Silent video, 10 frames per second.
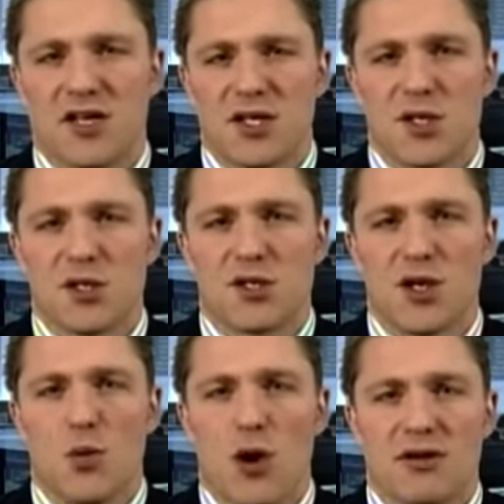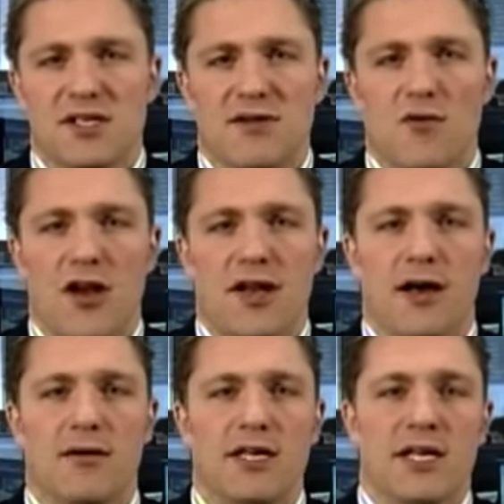I think you know the conditions do
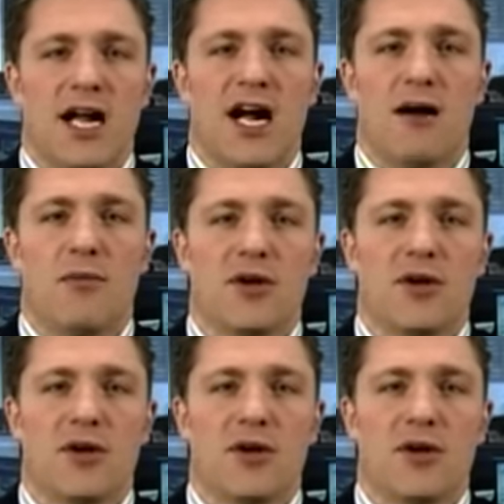warrant it right now,